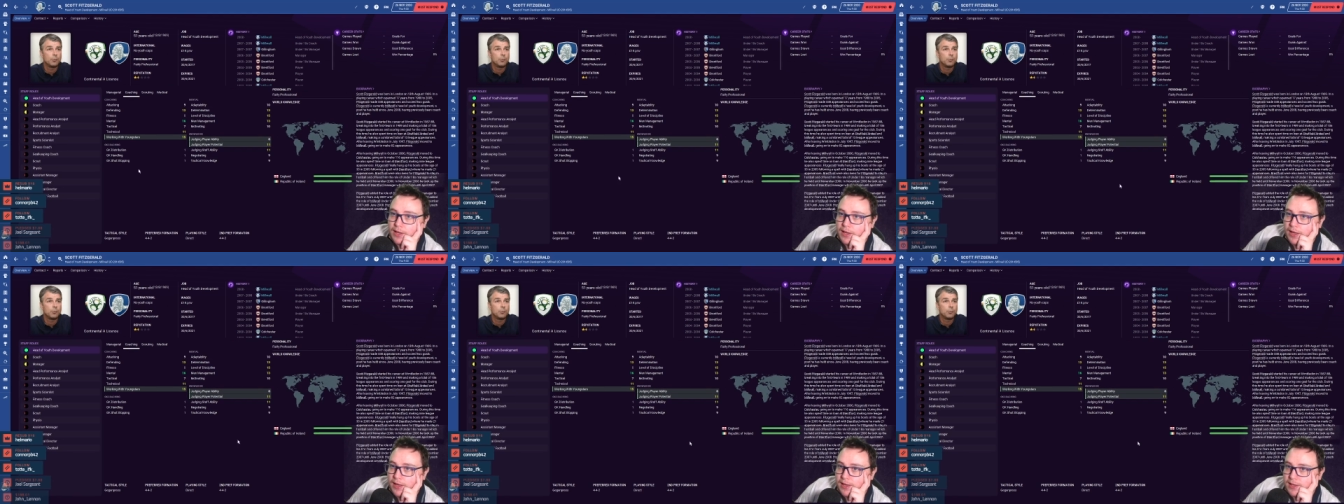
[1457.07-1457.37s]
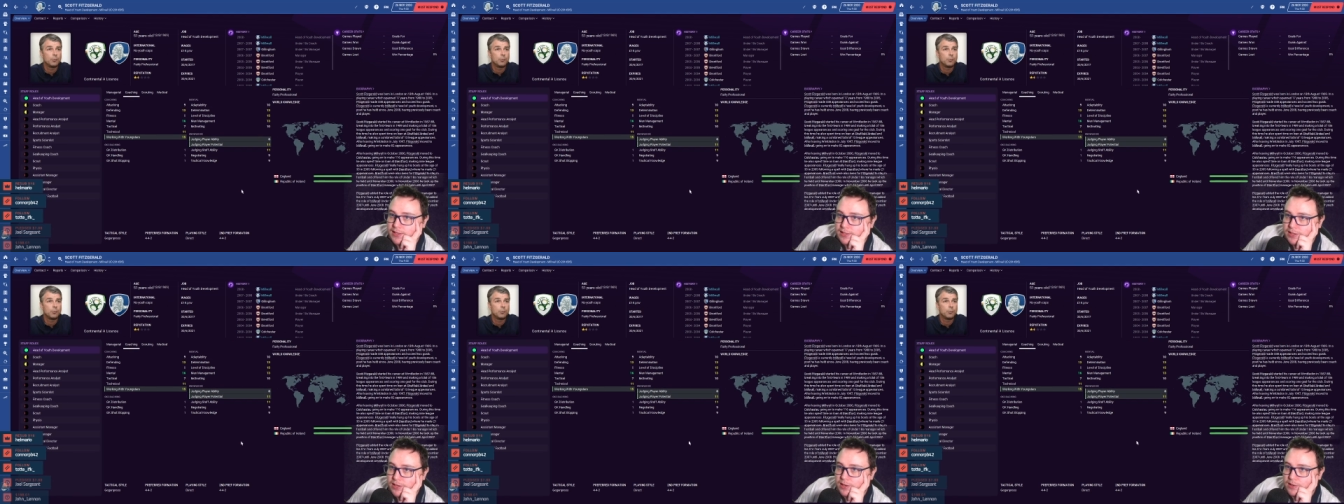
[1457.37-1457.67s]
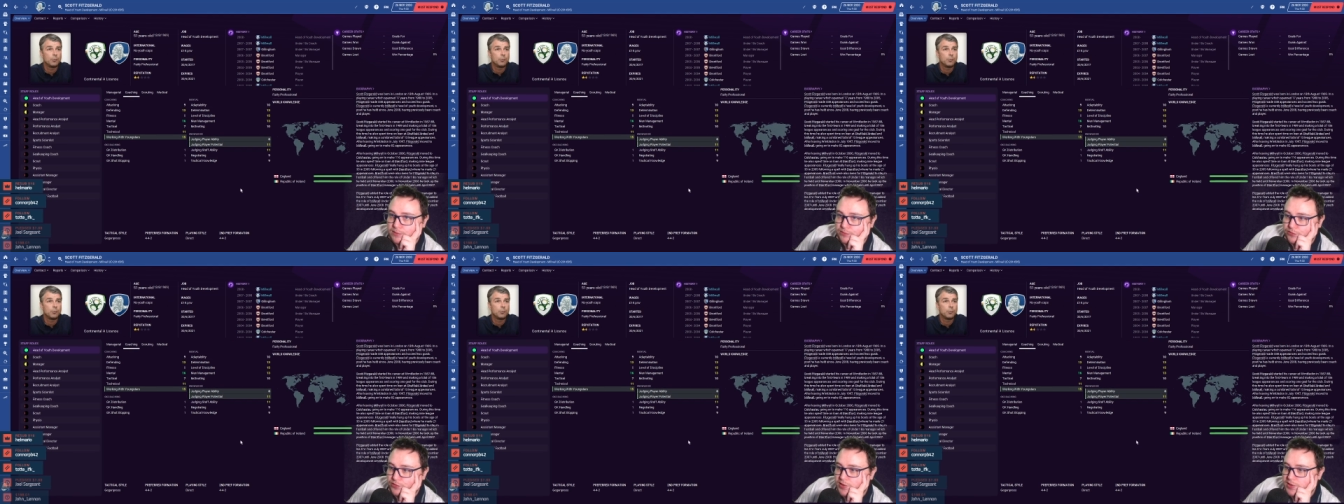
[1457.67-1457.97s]
Uh,
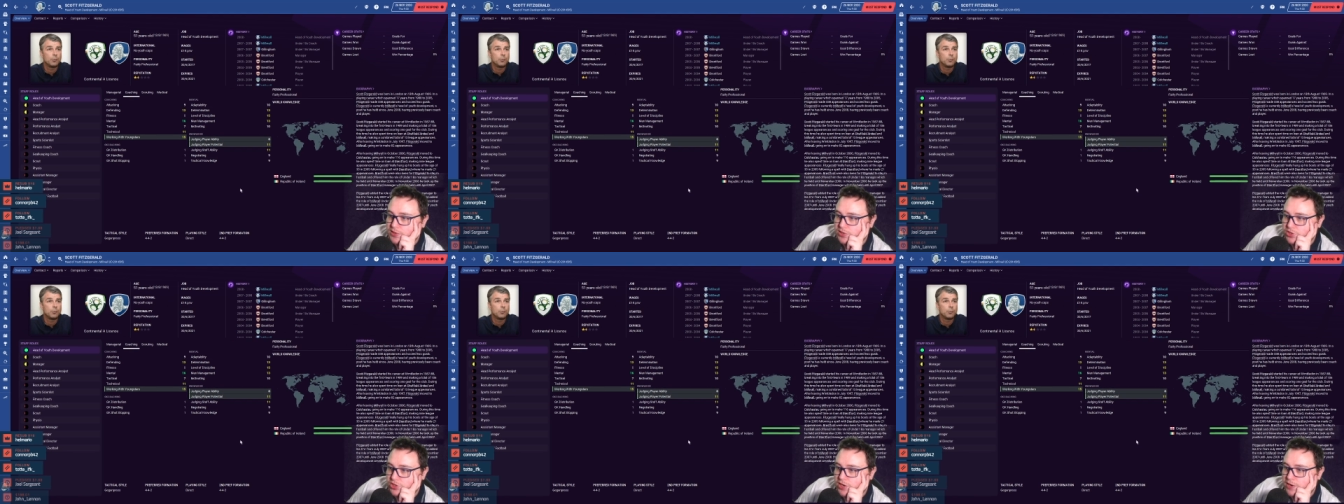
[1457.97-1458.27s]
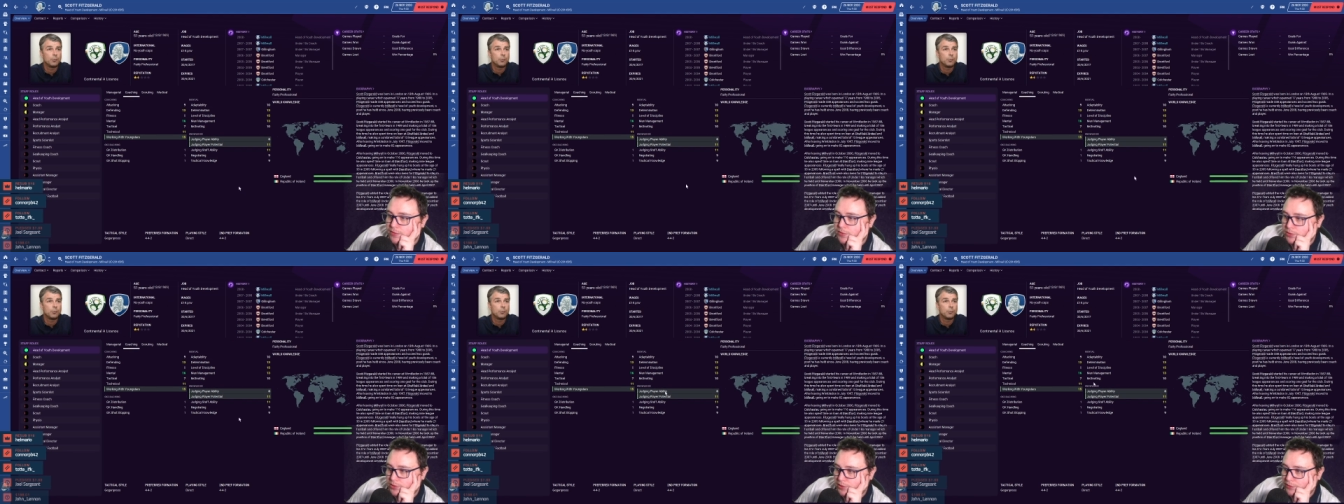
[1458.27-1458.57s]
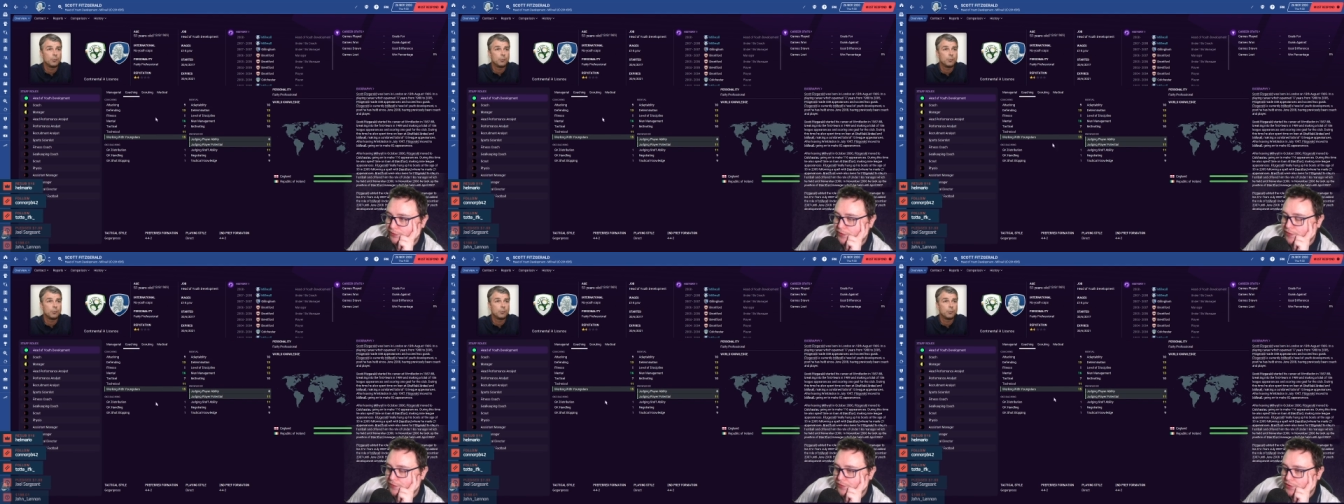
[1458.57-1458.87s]
Scott
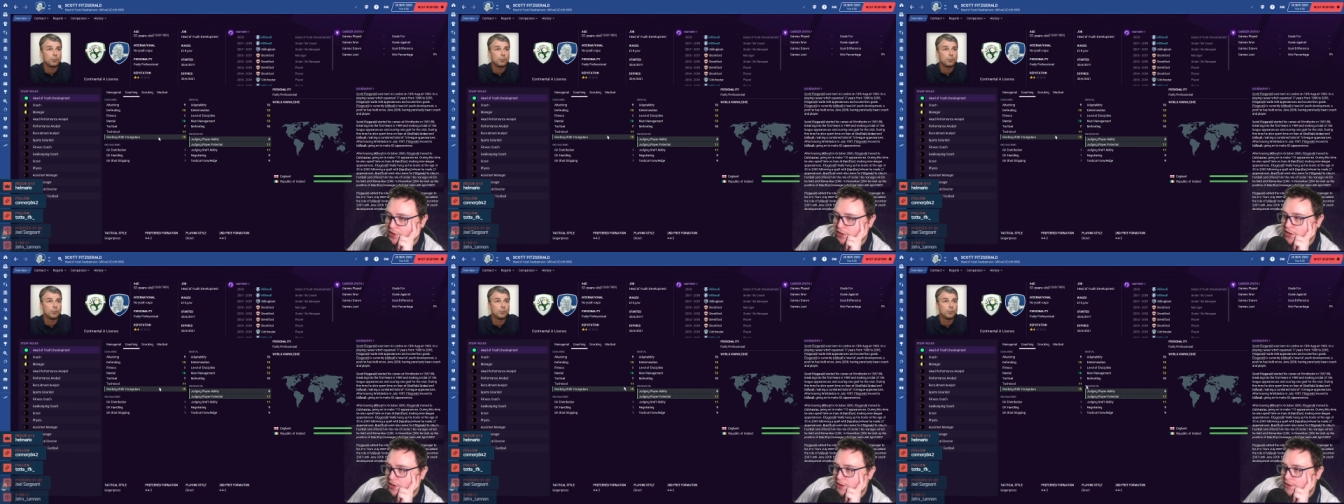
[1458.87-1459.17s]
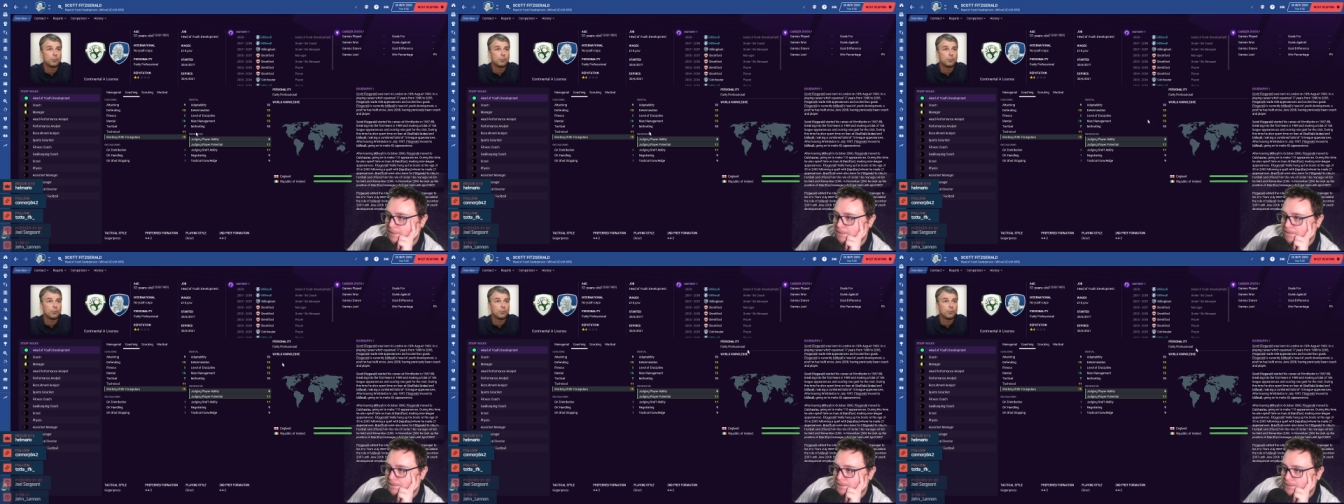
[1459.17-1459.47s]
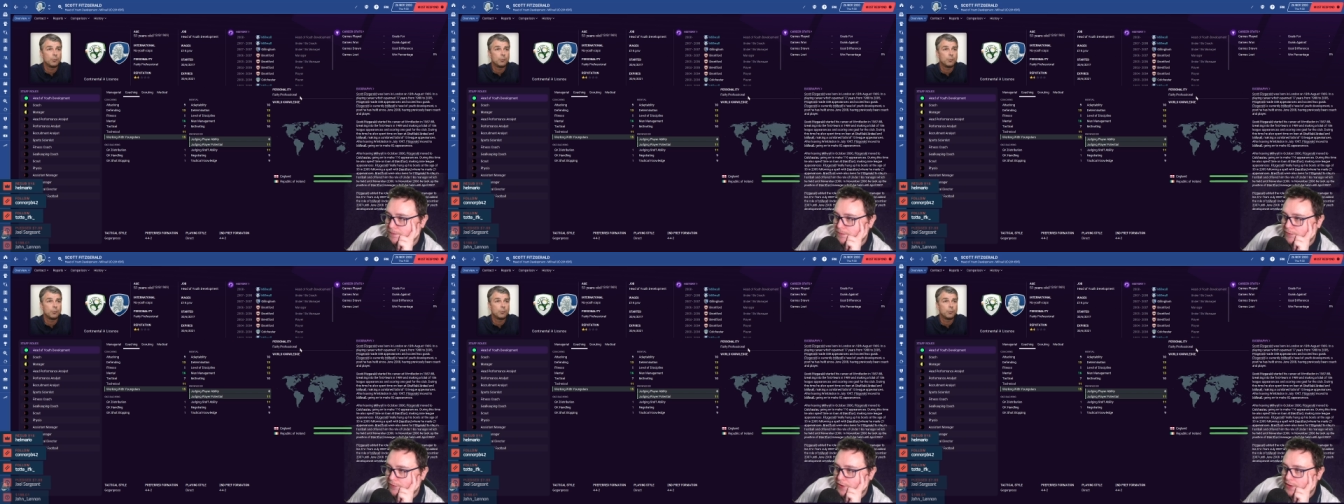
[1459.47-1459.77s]
Fitzgerald. 15
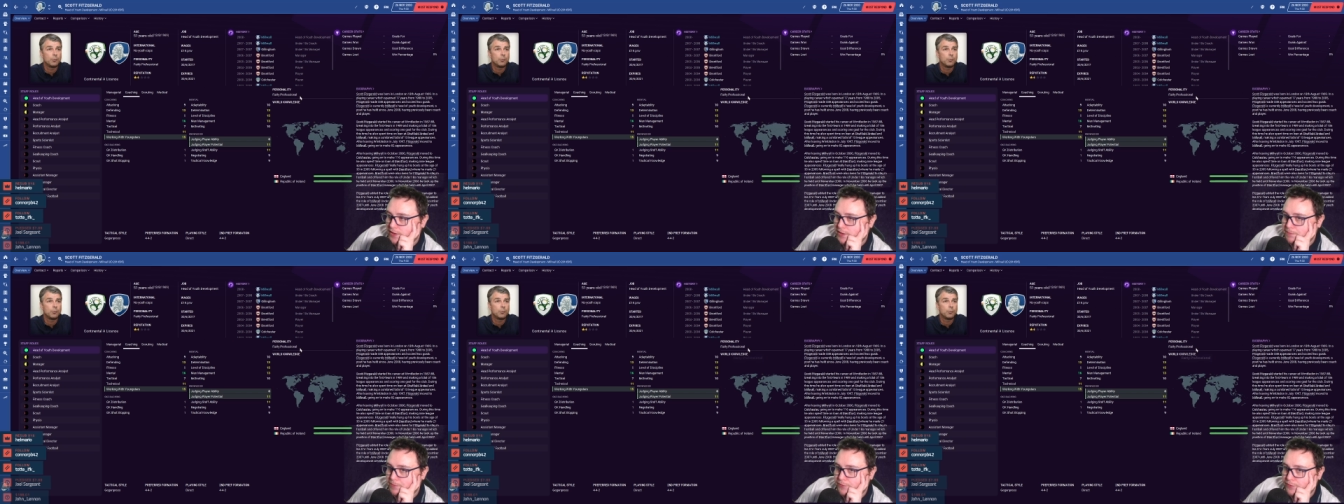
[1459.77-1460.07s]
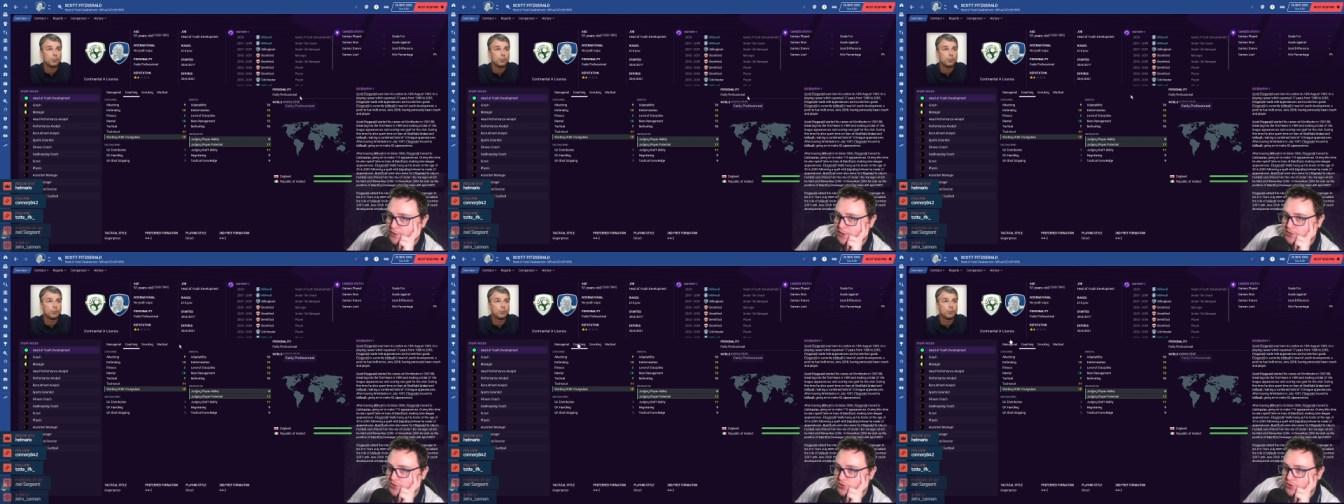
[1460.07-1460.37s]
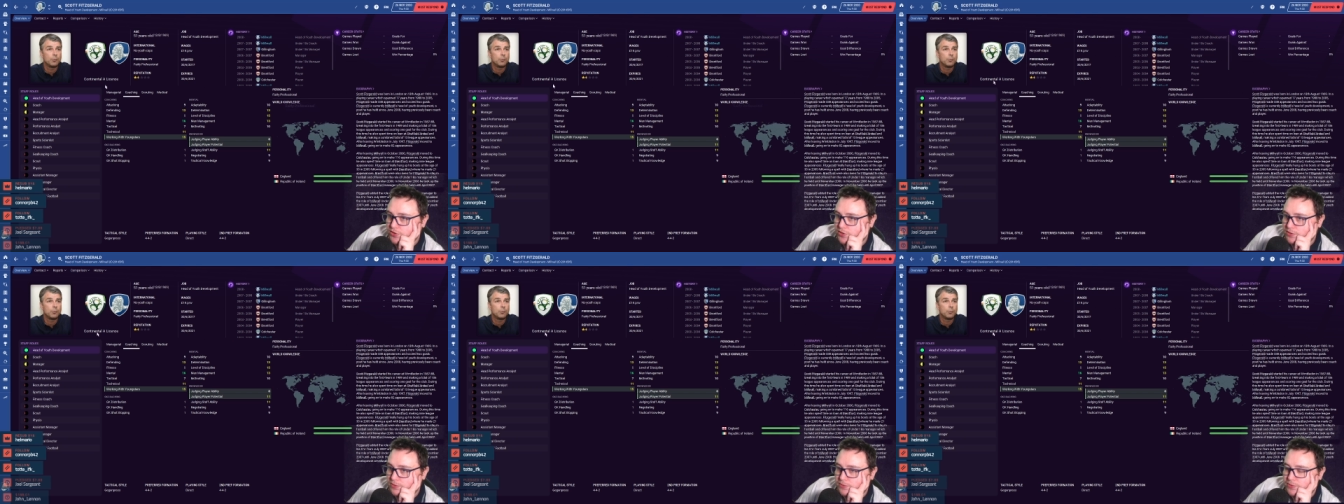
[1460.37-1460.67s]
fairly
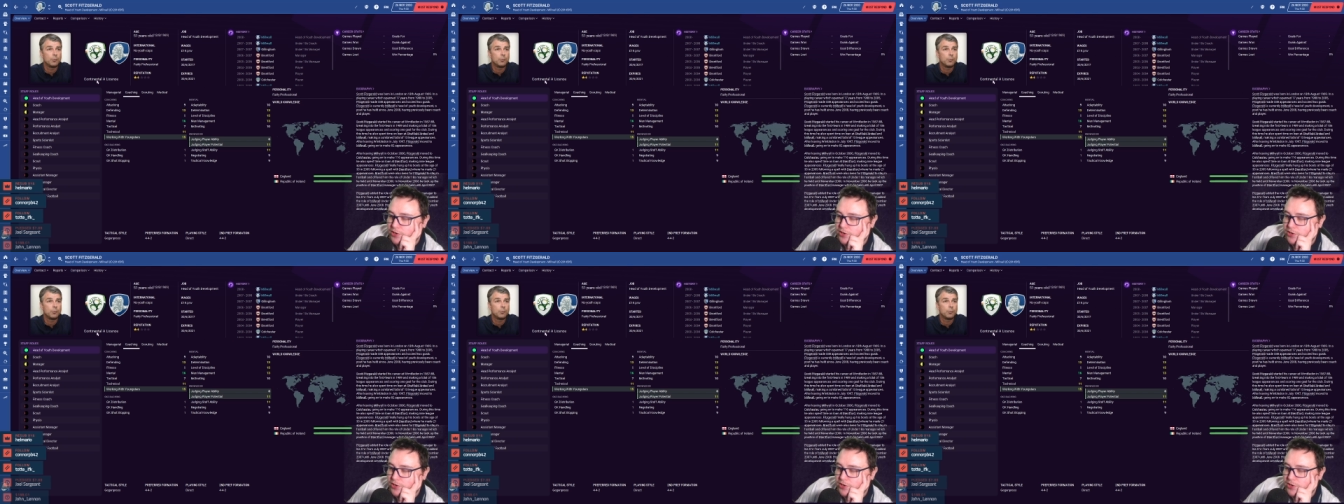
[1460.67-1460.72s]
professional.